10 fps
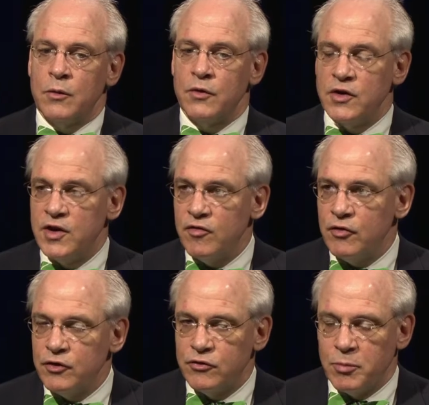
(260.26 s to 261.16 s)
the
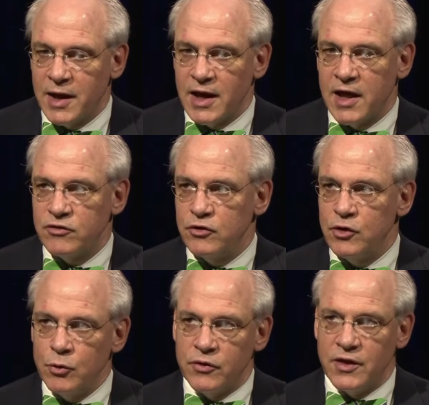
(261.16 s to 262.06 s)
difference mainly has to
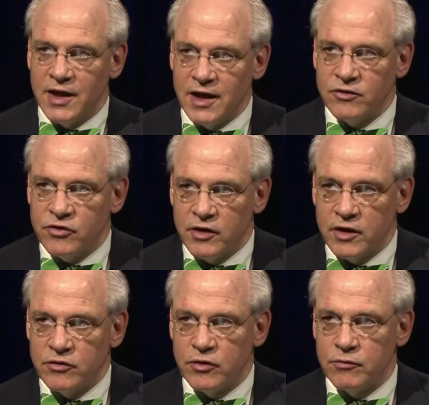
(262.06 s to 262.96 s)
do with the
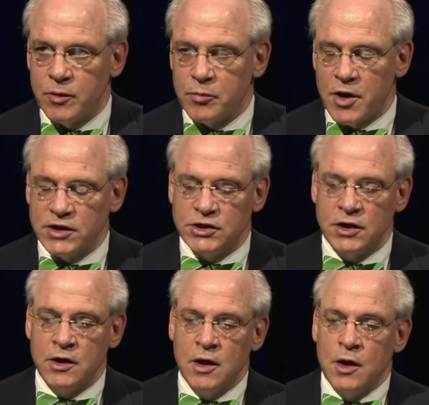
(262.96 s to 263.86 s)
incidence of
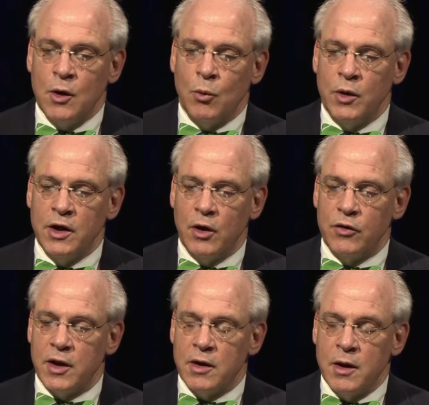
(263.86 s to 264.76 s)
depression. We know
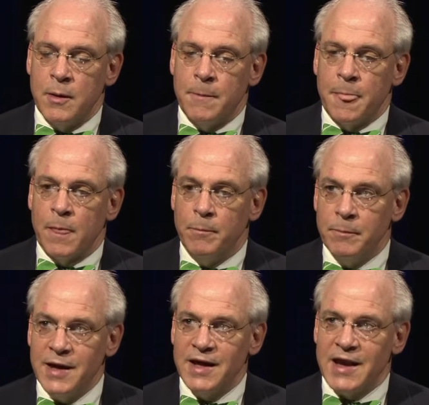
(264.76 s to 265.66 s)
that
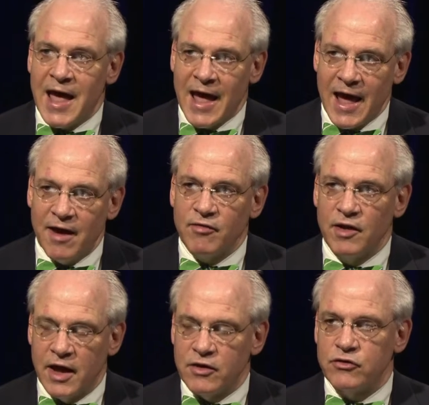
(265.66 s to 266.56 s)
men have
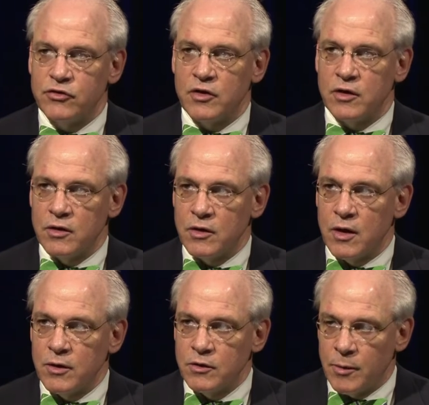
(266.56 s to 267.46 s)
less
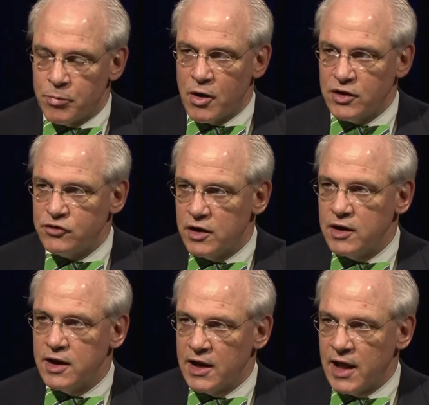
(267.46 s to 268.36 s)
depression
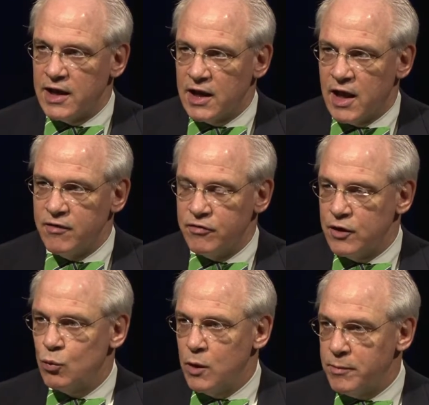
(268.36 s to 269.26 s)
in late life
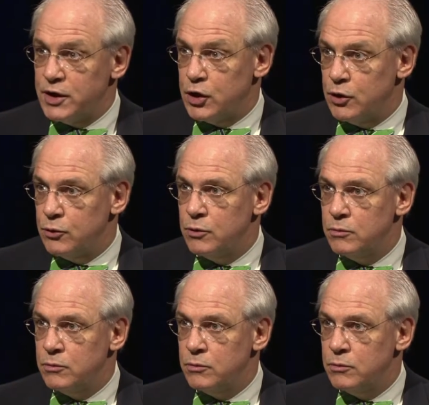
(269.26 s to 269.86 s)
than women do.